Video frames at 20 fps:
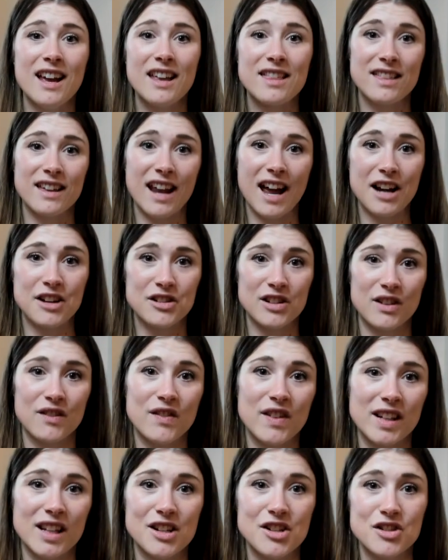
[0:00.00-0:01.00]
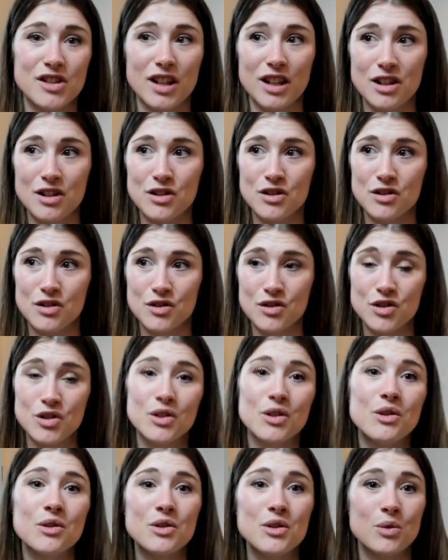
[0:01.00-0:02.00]
that actually finished in
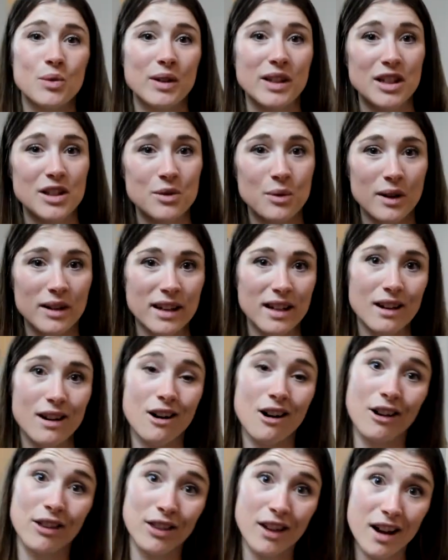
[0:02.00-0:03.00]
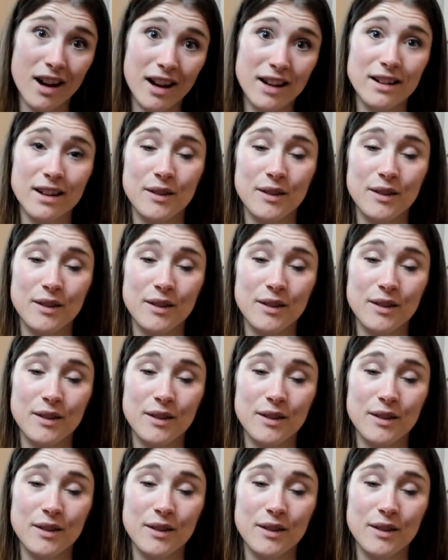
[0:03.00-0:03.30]
June twenty twenty online,